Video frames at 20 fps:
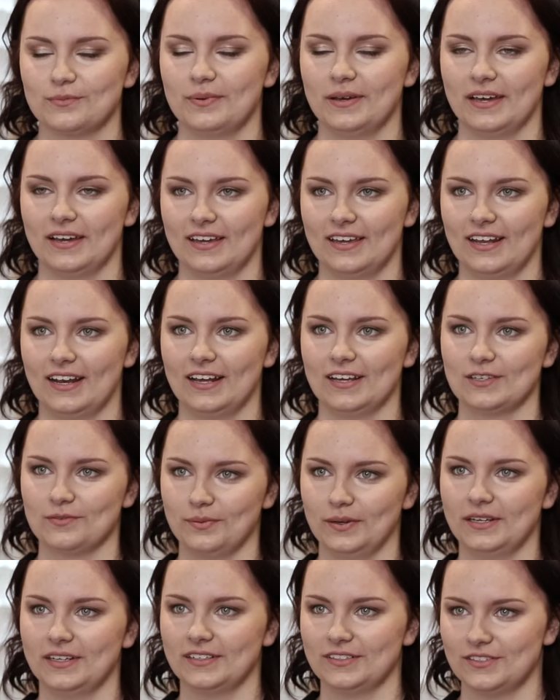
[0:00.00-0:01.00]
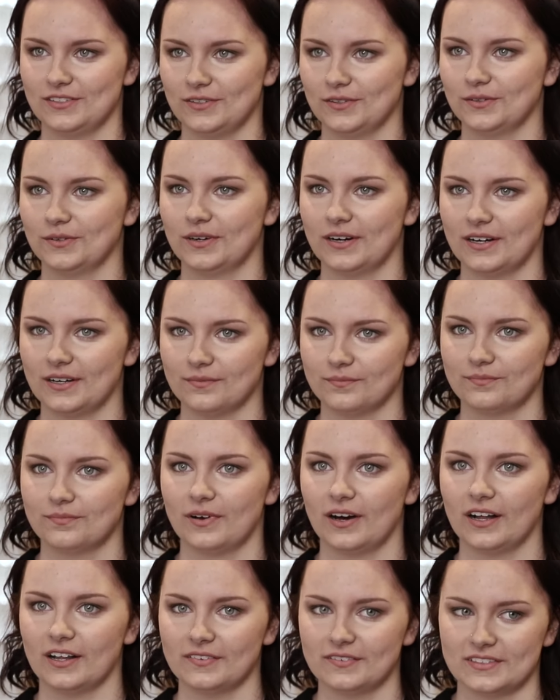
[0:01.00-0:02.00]
Pick and I explained it to um,
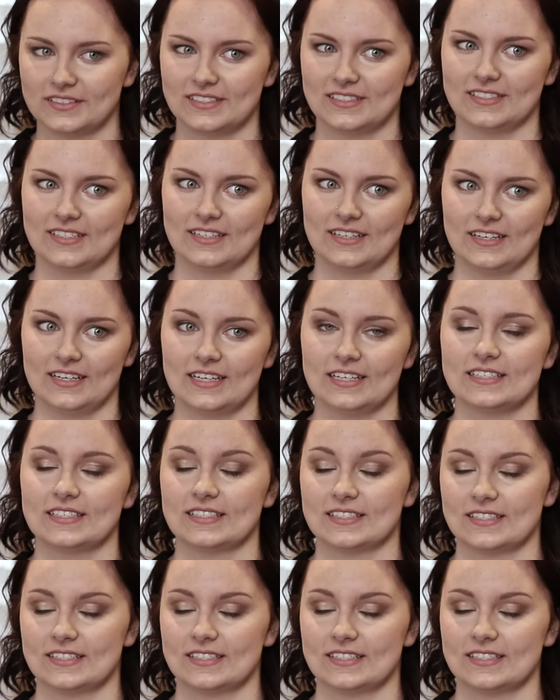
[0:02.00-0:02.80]
all of his, his